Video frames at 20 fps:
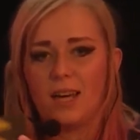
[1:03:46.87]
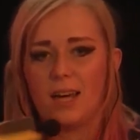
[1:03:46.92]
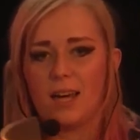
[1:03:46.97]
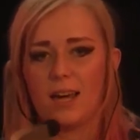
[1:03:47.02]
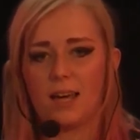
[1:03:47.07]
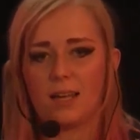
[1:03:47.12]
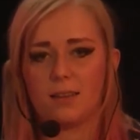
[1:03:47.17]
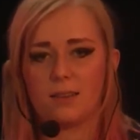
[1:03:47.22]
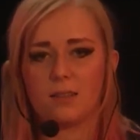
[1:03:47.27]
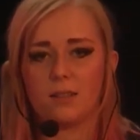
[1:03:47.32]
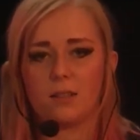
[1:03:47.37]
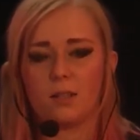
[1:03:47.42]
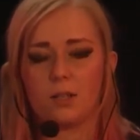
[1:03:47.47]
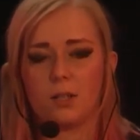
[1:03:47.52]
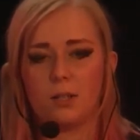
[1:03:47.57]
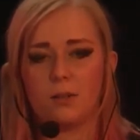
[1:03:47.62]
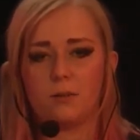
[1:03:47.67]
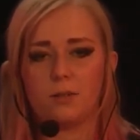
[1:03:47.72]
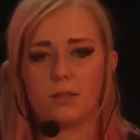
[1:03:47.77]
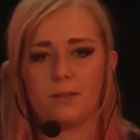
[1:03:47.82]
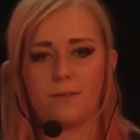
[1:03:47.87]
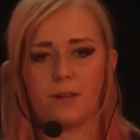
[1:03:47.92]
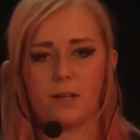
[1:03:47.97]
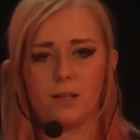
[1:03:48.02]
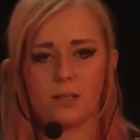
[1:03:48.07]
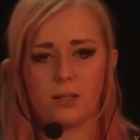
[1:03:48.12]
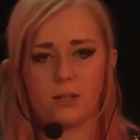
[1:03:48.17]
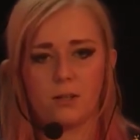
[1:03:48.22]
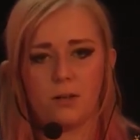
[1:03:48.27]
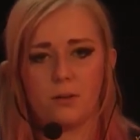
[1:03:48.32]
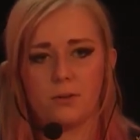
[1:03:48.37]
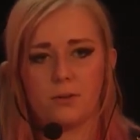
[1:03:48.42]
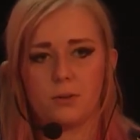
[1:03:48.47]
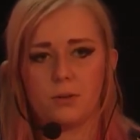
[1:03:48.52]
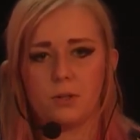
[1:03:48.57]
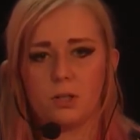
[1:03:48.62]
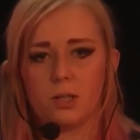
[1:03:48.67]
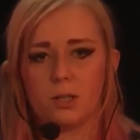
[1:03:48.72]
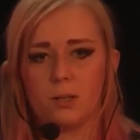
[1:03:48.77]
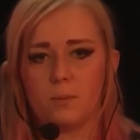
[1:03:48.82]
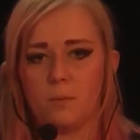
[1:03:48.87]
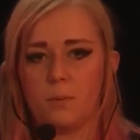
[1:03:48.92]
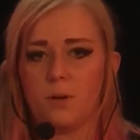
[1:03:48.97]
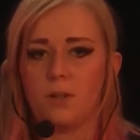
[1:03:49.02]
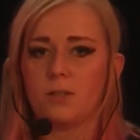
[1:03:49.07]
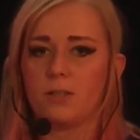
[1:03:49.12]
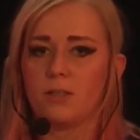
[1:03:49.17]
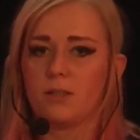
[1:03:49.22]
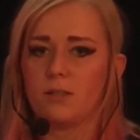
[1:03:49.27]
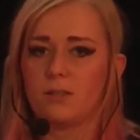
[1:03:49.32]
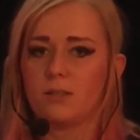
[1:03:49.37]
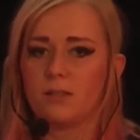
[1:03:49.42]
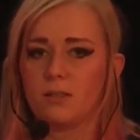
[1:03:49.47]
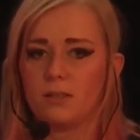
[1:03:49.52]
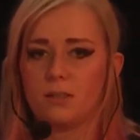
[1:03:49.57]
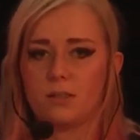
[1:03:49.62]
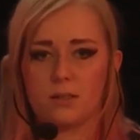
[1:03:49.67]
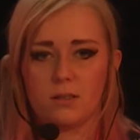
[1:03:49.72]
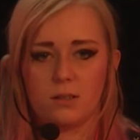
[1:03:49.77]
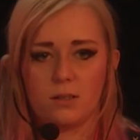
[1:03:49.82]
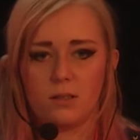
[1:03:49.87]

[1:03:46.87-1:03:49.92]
and glue the Velcro to your bodies,